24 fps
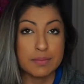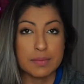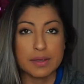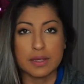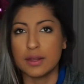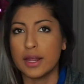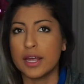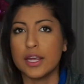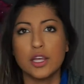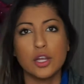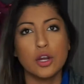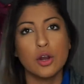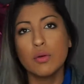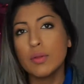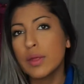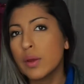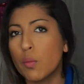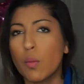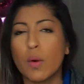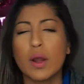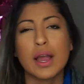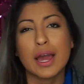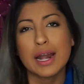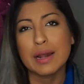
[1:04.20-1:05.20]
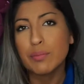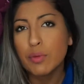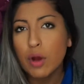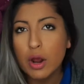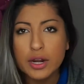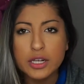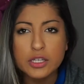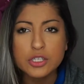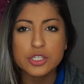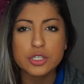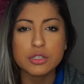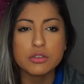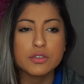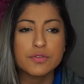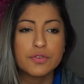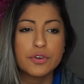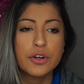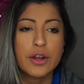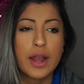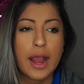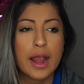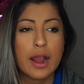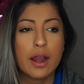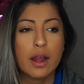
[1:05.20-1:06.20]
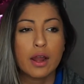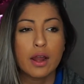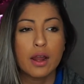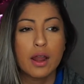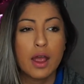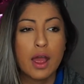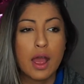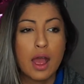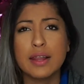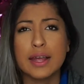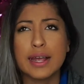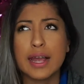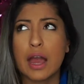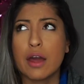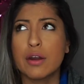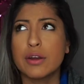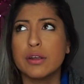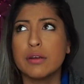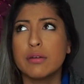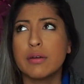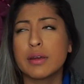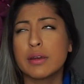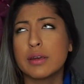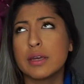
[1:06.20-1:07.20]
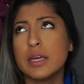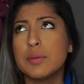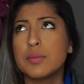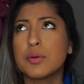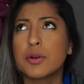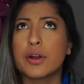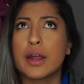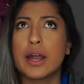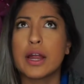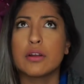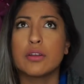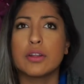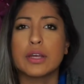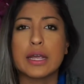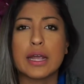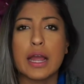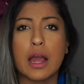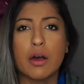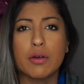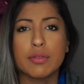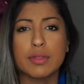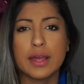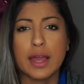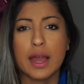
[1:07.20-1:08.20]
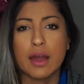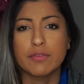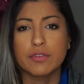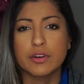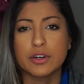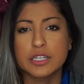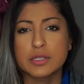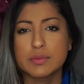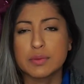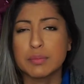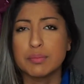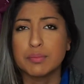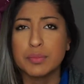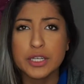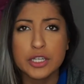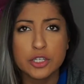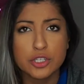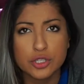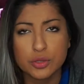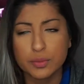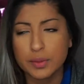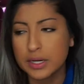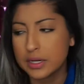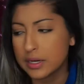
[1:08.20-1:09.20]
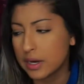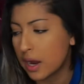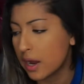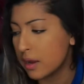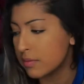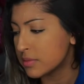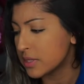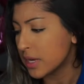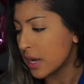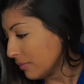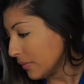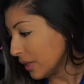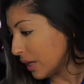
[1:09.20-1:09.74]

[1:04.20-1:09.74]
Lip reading: me like, you know, like what kind of products do you use for your hair? Like, how do you keep your hair looking healthy after it's been bleached so many times?